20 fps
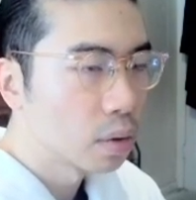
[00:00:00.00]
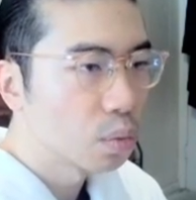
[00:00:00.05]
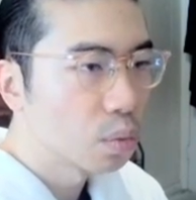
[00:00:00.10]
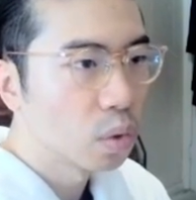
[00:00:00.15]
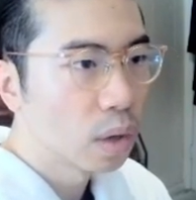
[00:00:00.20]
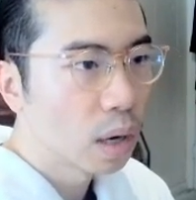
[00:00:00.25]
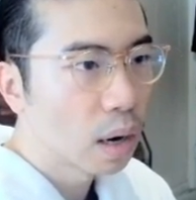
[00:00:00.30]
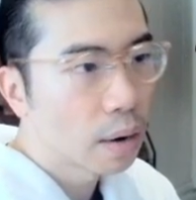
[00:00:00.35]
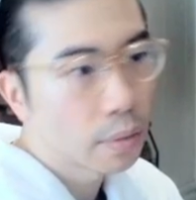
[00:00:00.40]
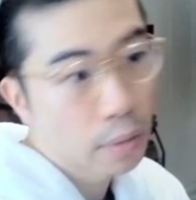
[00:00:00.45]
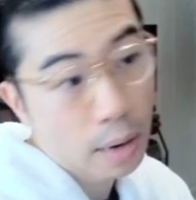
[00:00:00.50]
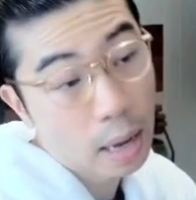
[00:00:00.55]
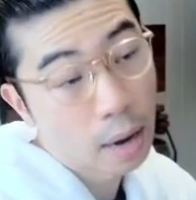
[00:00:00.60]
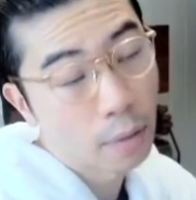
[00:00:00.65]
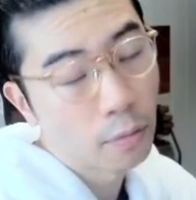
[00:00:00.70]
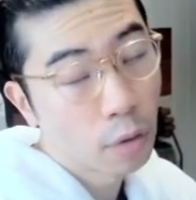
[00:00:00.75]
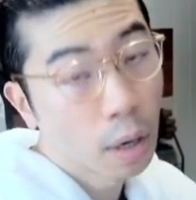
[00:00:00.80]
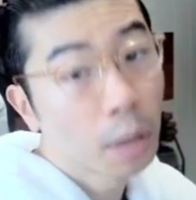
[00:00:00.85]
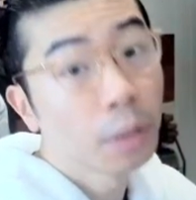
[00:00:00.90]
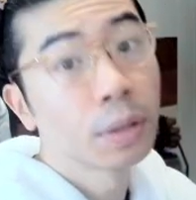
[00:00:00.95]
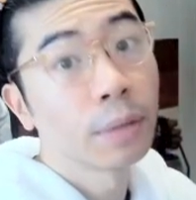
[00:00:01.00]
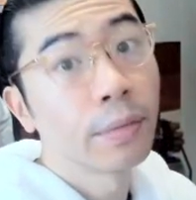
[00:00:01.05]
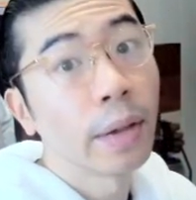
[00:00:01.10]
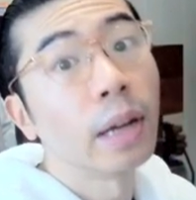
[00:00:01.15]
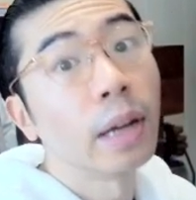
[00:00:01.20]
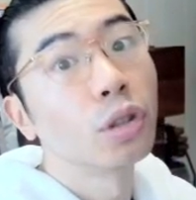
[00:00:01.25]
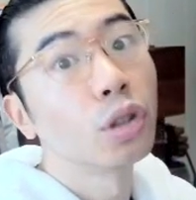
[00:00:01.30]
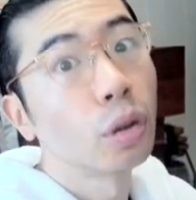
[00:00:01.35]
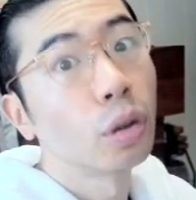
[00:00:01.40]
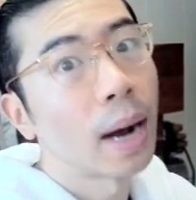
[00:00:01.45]
We are at relatively
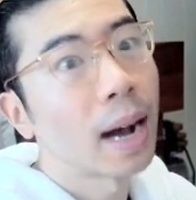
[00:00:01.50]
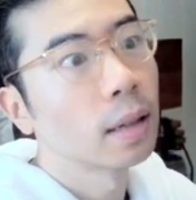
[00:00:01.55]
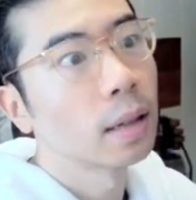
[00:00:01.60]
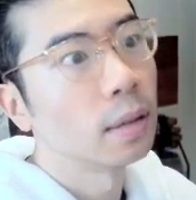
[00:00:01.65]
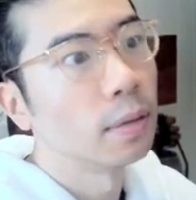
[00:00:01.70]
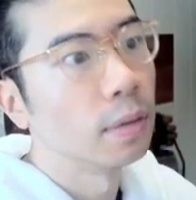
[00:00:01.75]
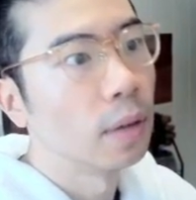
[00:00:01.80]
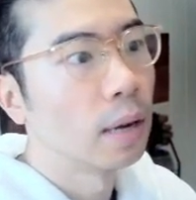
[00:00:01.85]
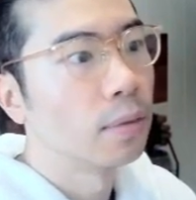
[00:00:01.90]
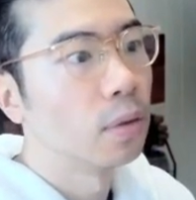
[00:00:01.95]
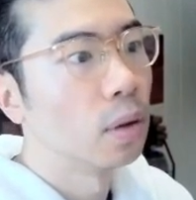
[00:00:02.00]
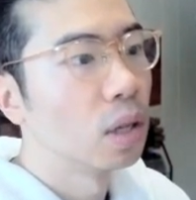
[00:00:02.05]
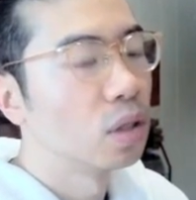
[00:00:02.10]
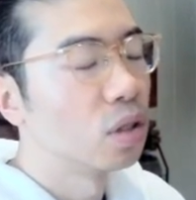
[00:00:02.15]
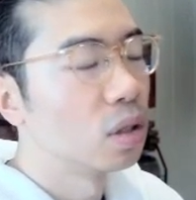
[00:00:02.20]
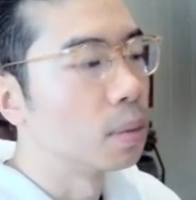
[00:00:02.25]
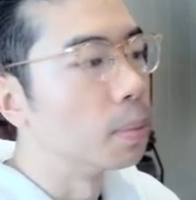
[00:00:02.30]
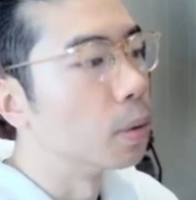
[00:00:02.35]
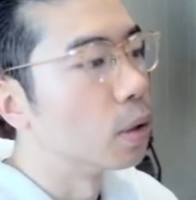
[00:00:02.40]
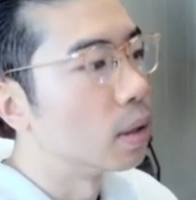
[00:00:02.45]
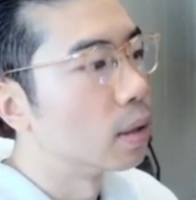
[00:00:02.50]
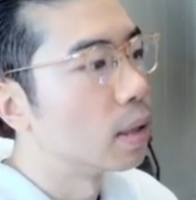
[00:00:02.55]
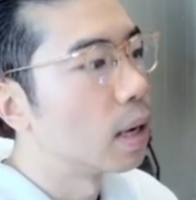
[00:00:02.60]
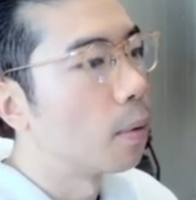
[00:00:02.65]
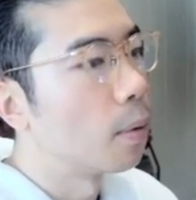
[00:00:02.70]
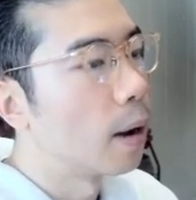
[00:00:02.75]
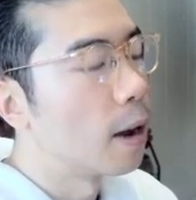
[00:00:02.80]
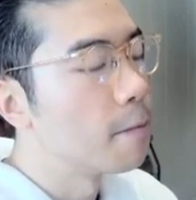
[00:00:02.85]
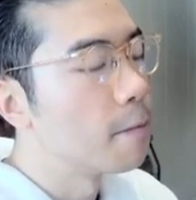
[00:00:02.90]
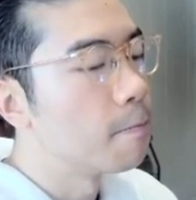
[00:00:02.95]
attractive level, let's just put it
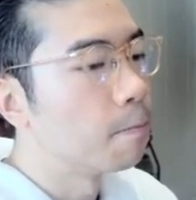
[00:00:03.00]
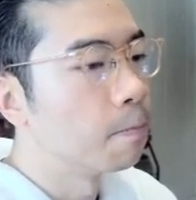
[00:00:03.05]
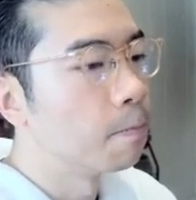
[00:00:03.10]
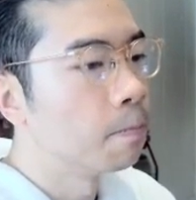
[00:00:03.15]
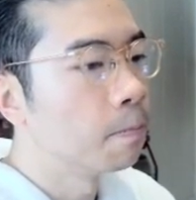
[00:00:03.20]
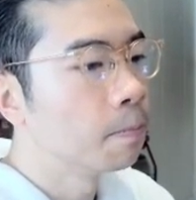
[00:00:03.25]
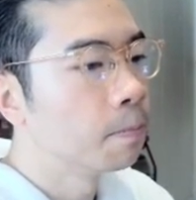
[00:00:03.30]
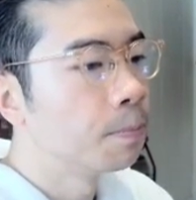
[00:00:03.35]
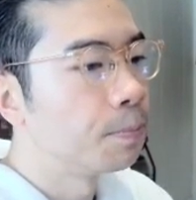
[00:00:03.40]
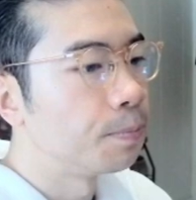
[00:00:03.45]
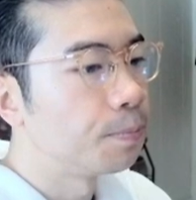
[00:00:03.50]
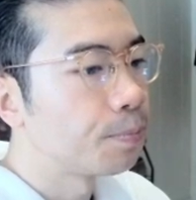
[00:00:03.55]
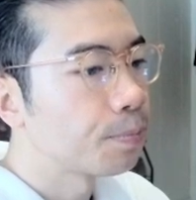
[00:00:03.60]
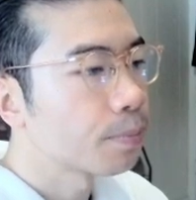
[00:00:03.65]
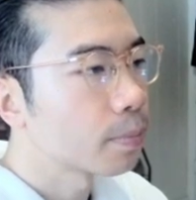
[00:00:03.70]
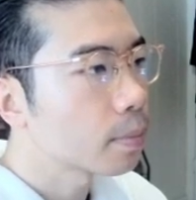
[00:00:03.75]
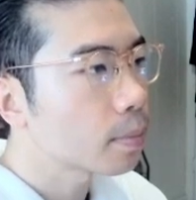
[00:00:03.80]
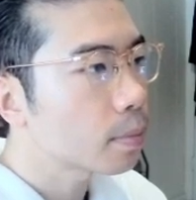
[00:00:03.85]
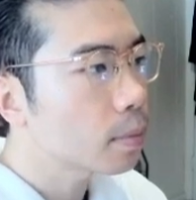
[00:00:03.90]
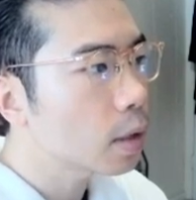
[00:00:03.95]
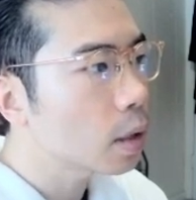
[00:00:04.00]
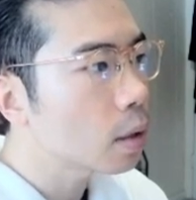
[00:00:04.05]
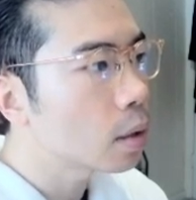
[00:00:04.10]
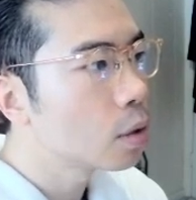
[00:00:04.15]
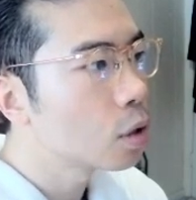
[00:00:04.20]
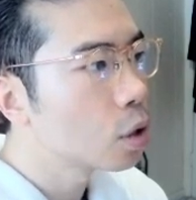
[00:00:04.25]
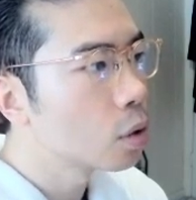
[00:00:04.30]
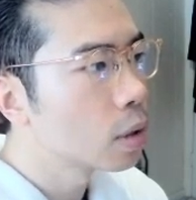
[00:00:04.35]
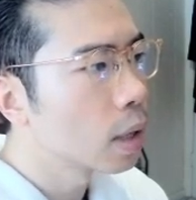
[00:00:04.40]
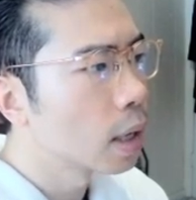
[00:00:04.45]
that way.
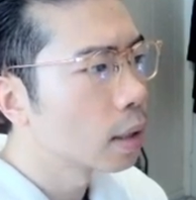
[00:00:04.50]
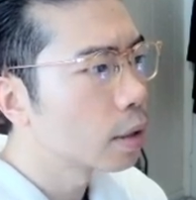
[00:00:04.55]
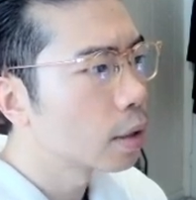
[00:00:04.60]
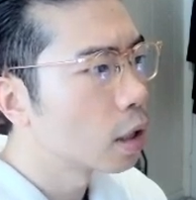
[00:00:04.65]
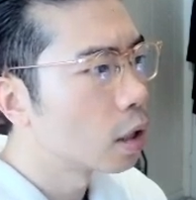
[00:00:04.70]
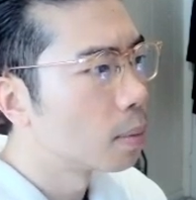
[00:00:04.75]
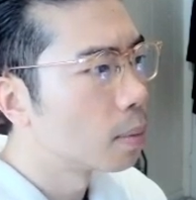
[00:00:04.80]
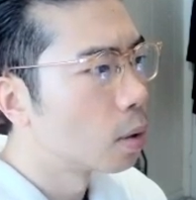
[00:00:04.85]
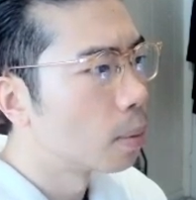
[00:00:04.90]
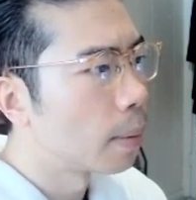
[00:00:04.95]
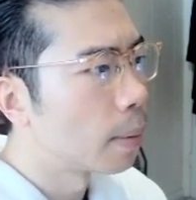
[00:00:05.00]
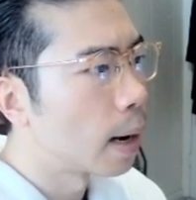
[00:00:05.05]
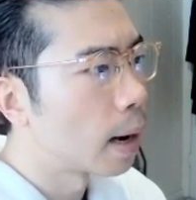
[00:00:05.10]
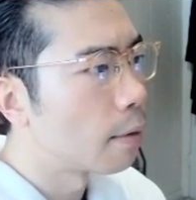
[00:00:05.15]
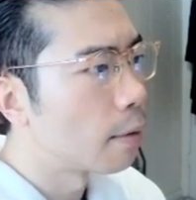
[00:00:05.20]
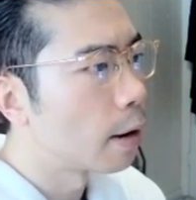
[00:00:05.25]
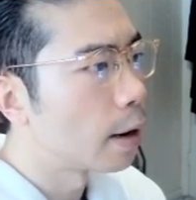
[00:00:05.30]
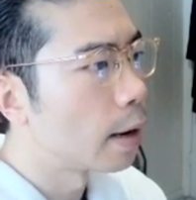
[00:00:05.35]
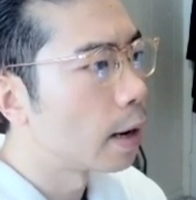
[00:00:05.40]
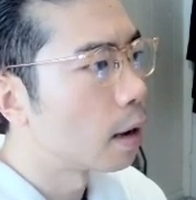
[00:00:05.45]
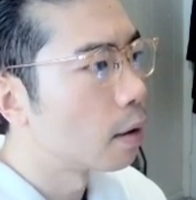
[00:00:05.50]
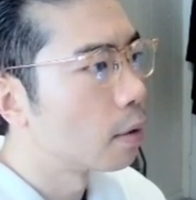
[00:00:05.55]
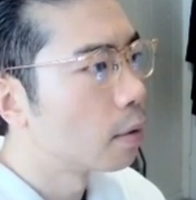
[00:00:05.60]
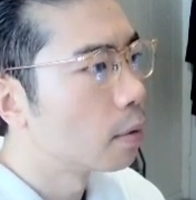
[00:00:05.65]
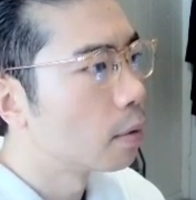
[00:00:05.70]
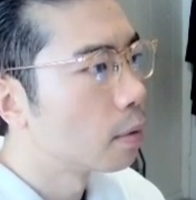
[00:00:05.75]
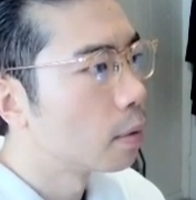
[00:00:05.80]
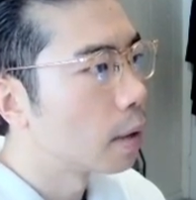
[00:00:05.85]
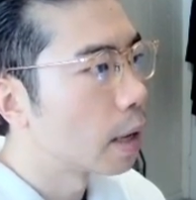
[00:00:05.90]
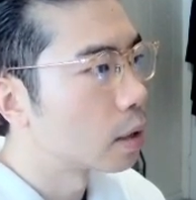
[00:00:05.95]
So it's not a terrible buy right now,
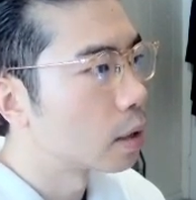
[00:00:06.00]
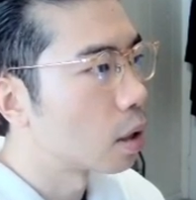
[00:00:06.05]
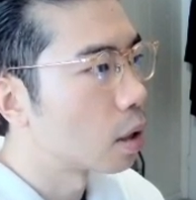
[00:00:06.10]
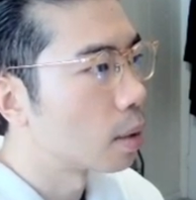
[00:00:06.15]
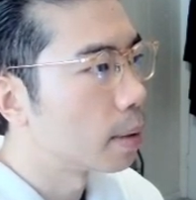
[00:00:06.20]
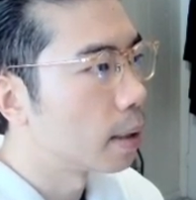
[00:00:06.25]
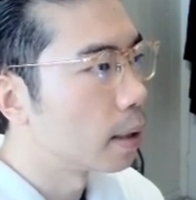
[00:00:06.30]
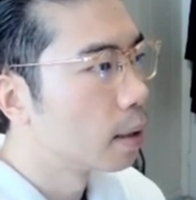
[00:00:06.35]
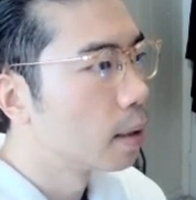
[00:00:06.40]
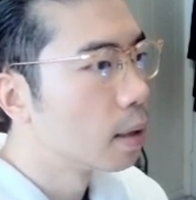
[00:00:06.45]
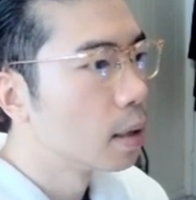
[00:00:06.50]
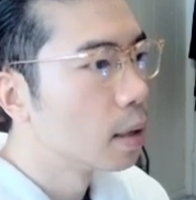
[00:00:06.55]
XRP.